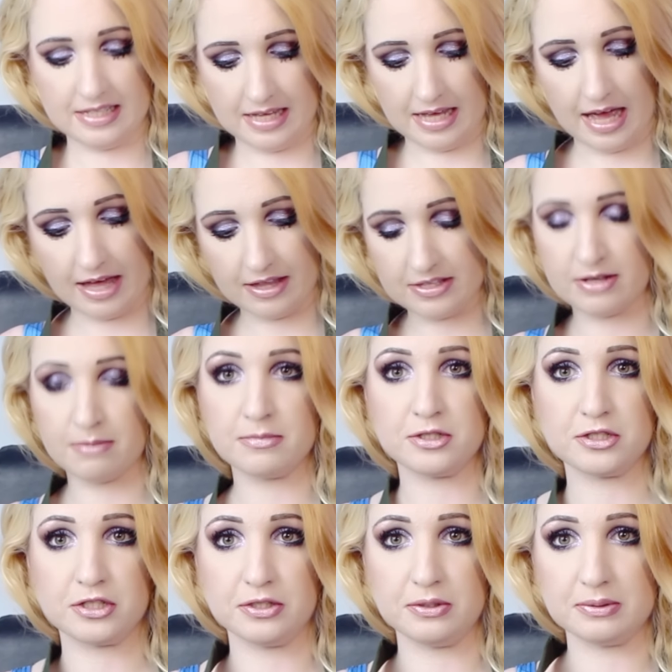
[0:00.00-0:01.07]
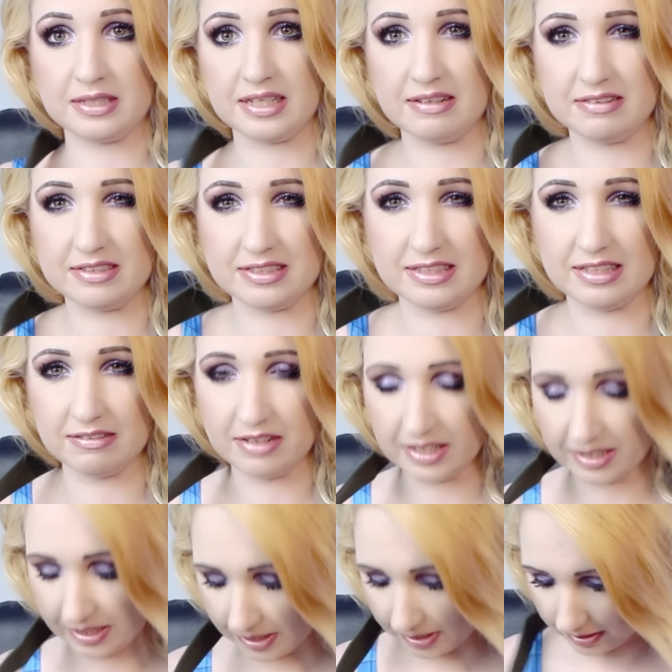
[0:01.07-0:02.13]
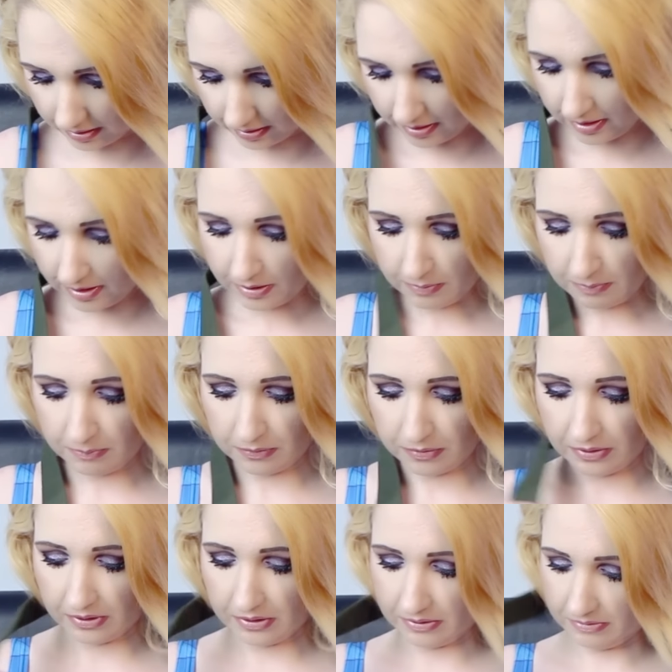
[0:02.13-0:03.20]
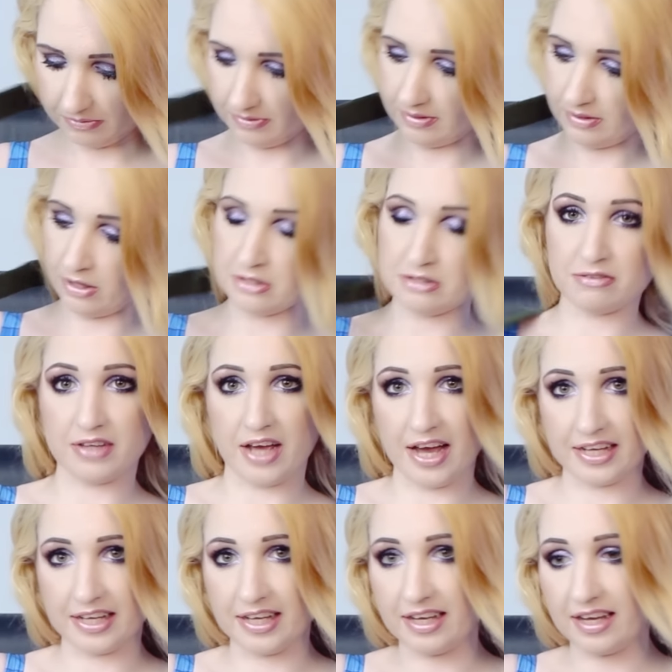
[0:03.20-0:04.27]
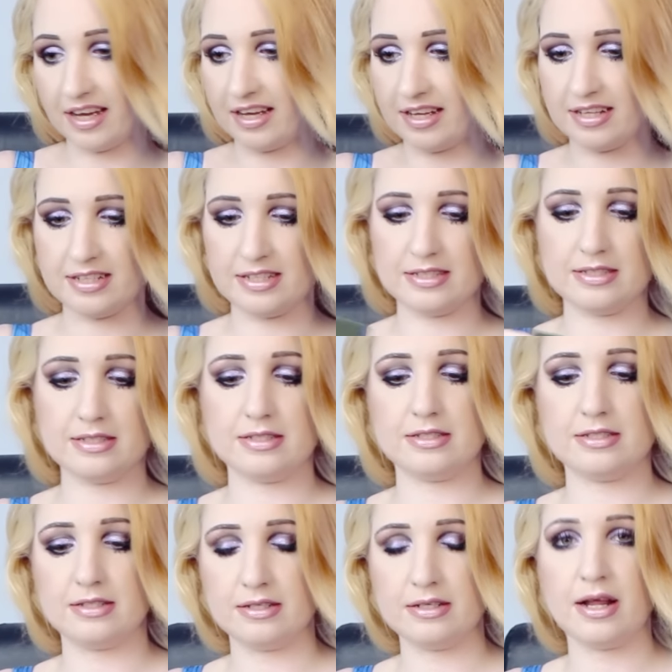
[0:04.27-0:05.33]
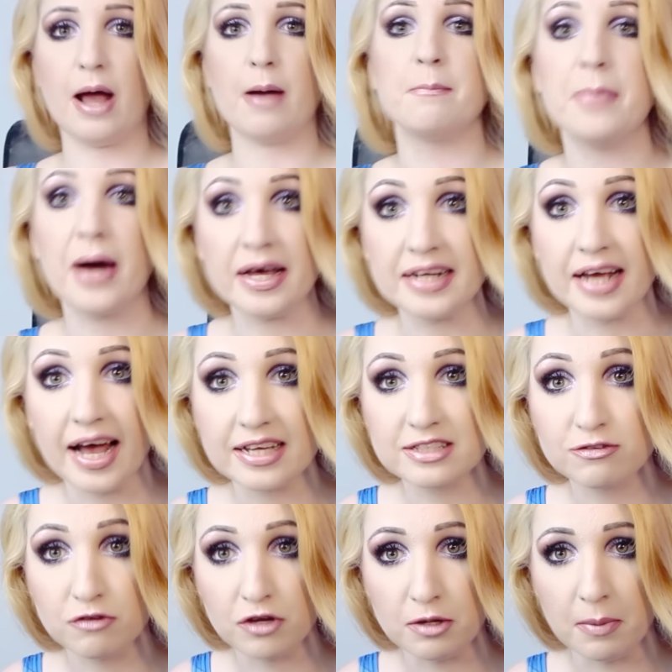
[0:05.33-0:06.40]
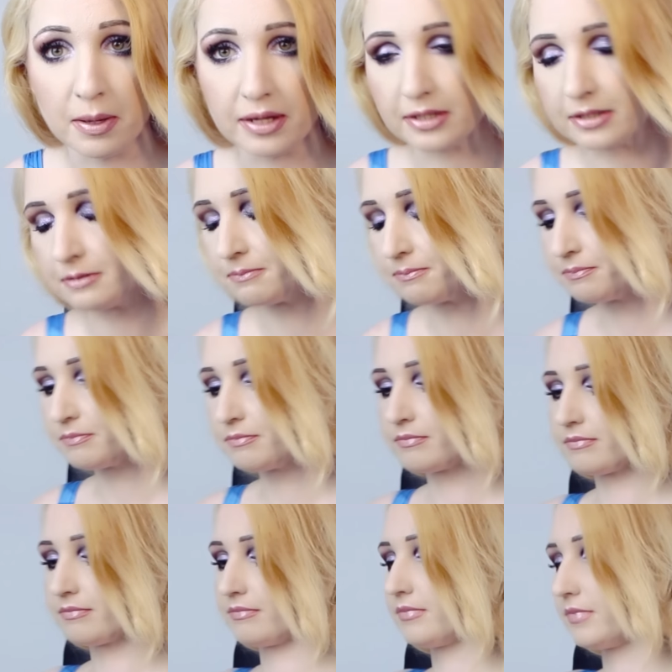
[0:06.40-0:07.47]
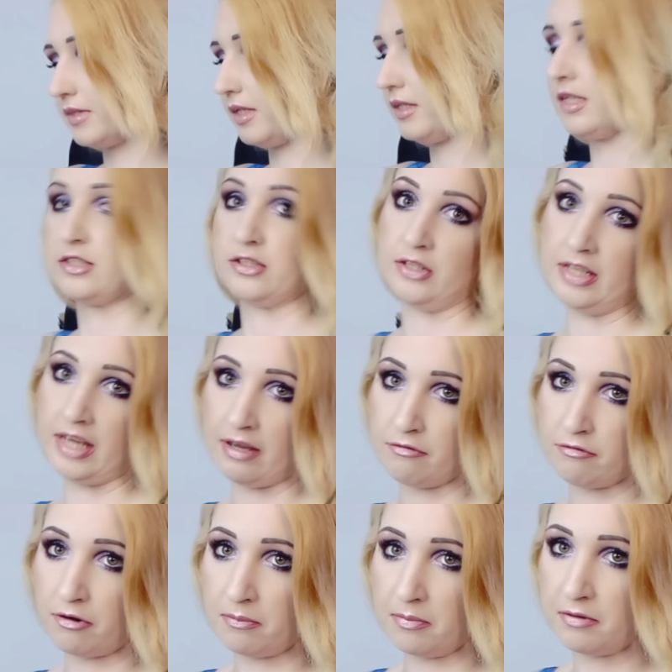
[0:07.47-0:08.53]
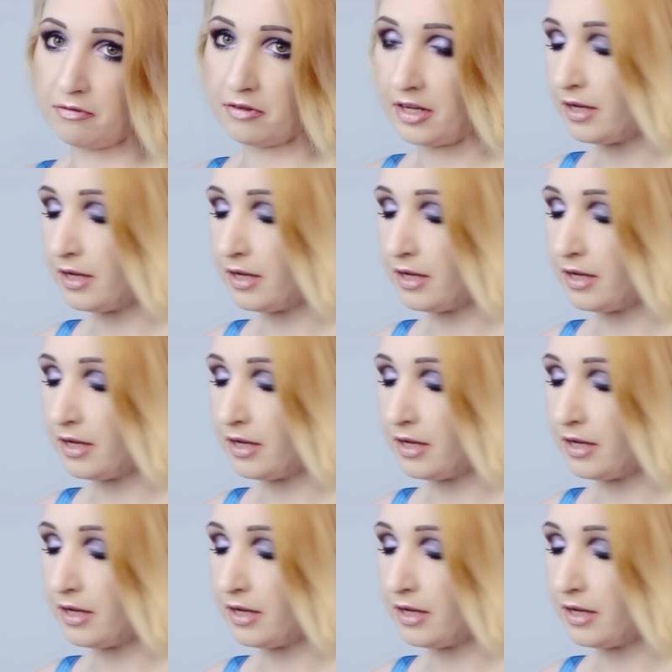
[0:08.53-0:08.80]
yeah, there's not much clues here, is there really? But lots of khaki and a badass female. That's all you're getting from me for